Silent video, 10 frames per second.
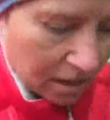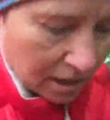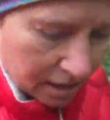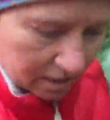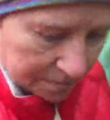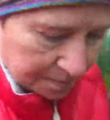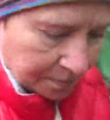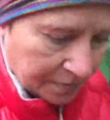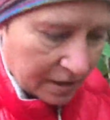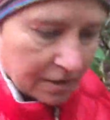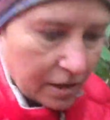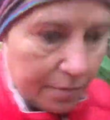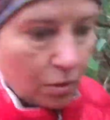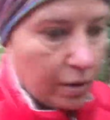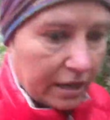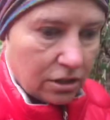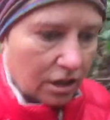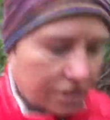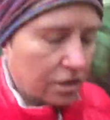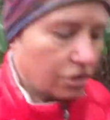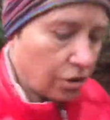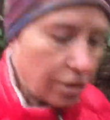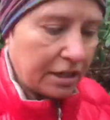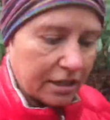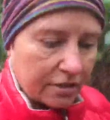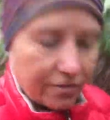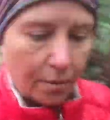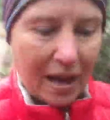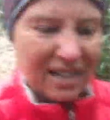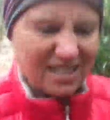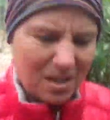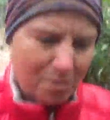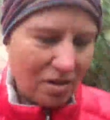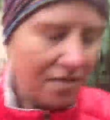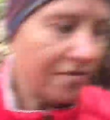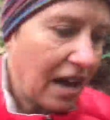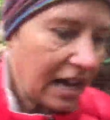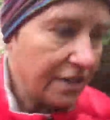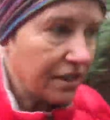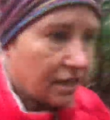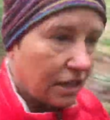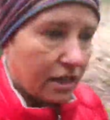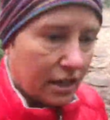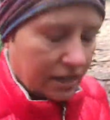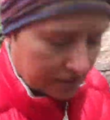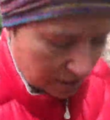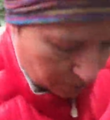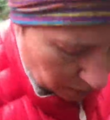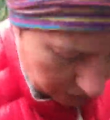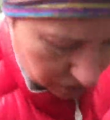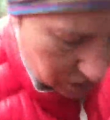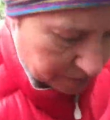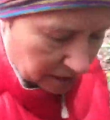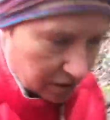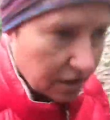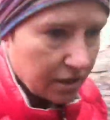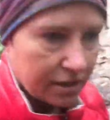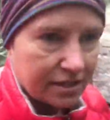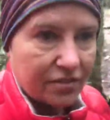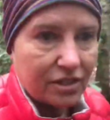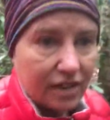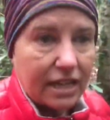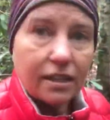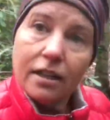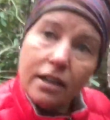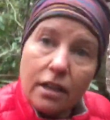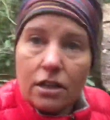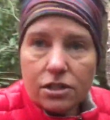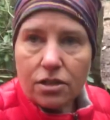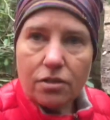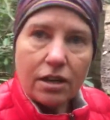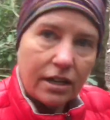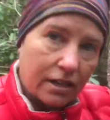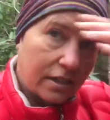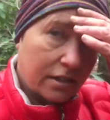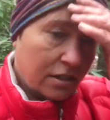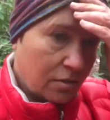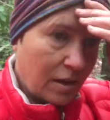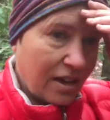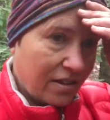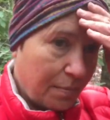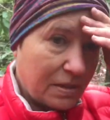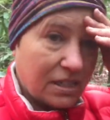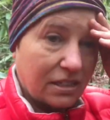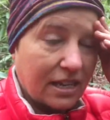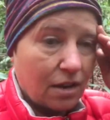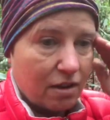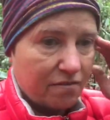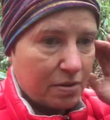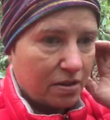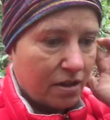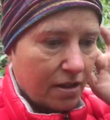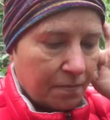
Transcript: And then I'm awake tossing and turning, and then fall back asleep around 5 and sleep well till about 7 or 8. So, you know, up until now I've been